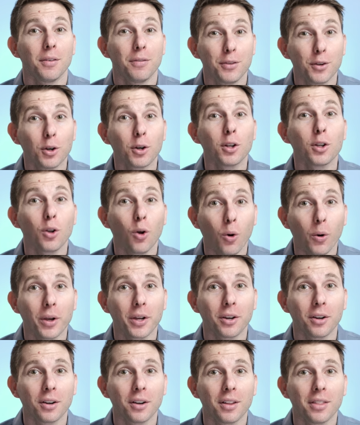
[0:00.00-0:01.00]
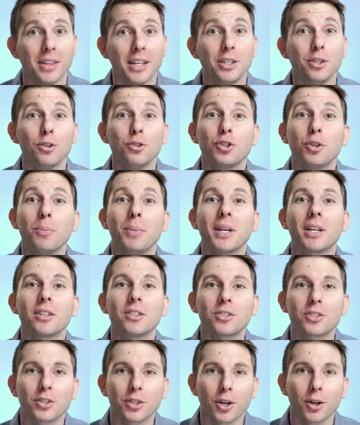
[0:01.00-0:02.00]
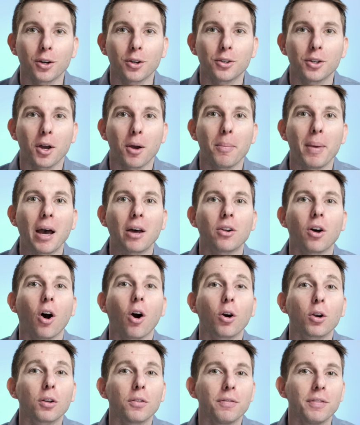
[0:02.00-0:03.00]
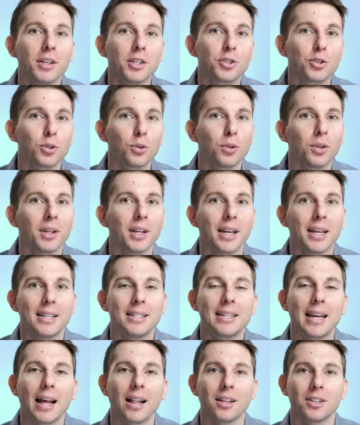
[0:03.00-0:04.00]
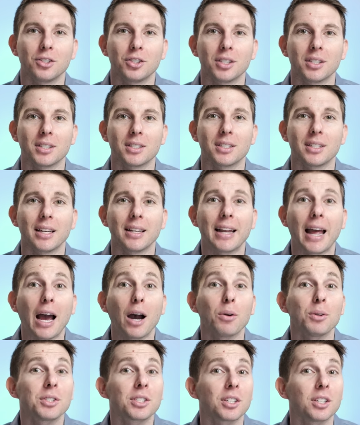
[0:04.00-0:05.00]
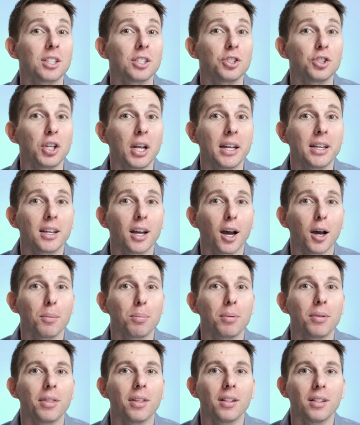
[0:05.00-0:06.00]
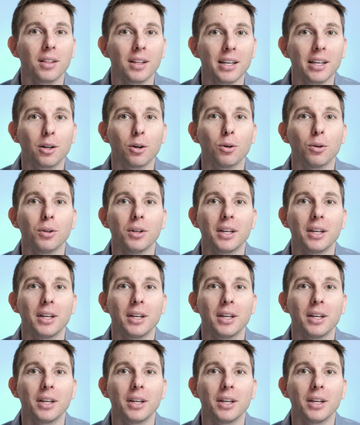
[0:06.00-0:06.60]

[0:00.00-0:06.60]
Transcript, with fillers: If you're a lawyer, then you should be concerned about artificial intelligence and how it's going to shake up the legal